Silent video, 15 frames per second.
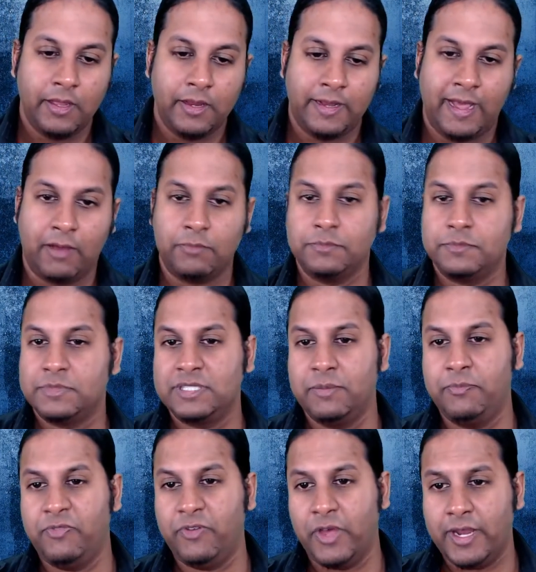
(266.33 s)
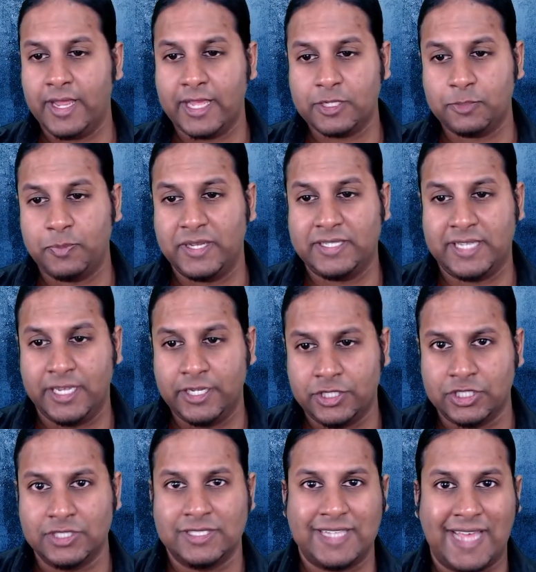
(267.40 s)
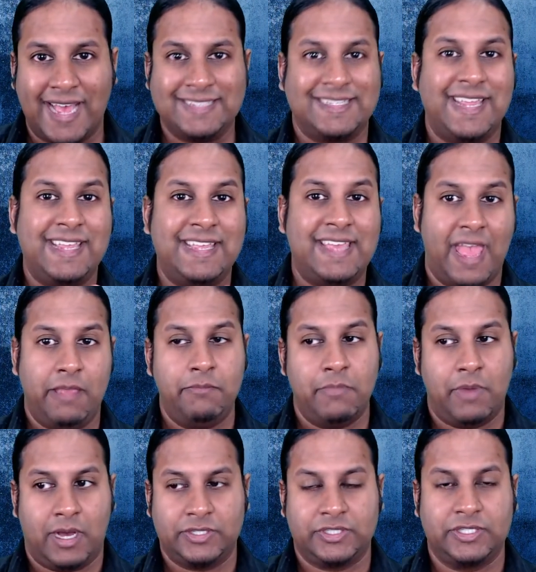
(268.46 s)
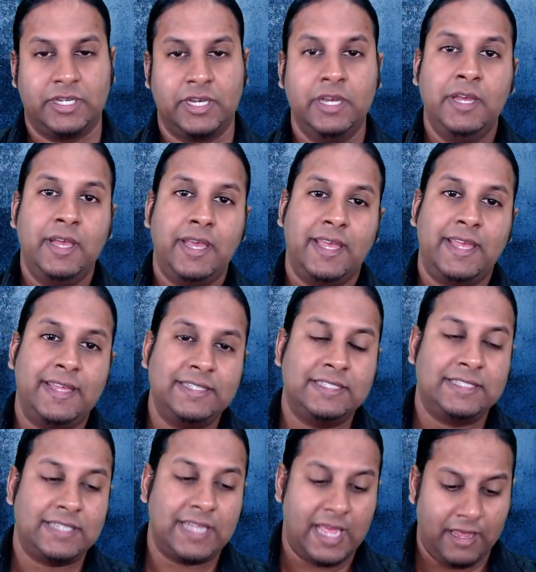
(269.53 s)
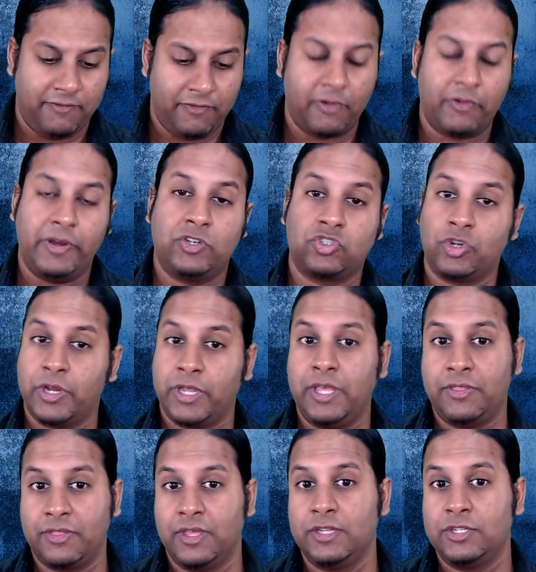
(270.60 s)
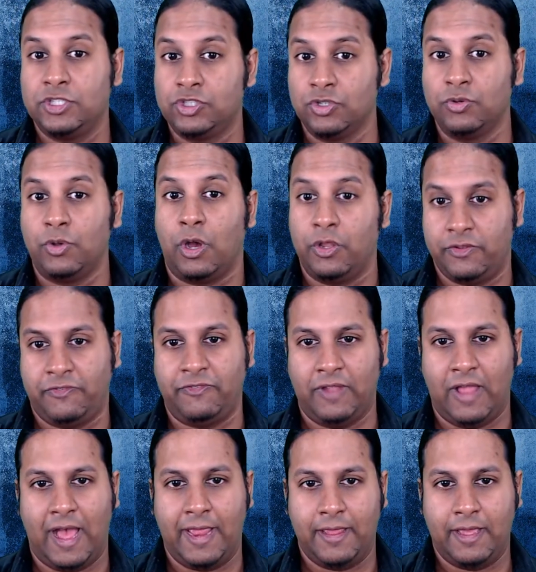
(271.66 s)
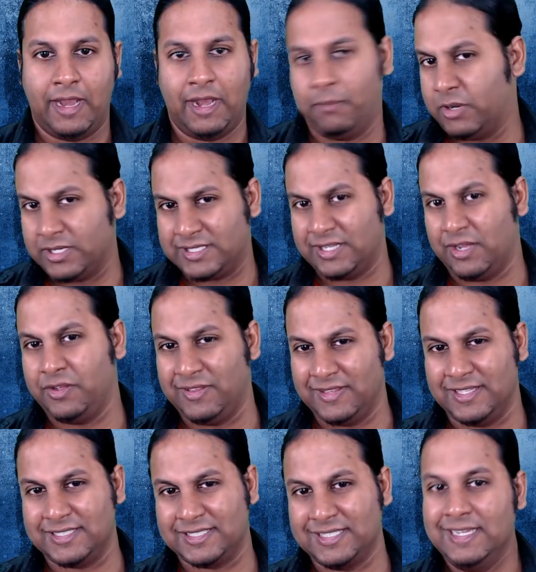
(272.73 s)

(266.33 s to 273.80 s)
Now, subverting expectations as a game master is a very tricky thing to do on the fly, and I'm going to tell you this.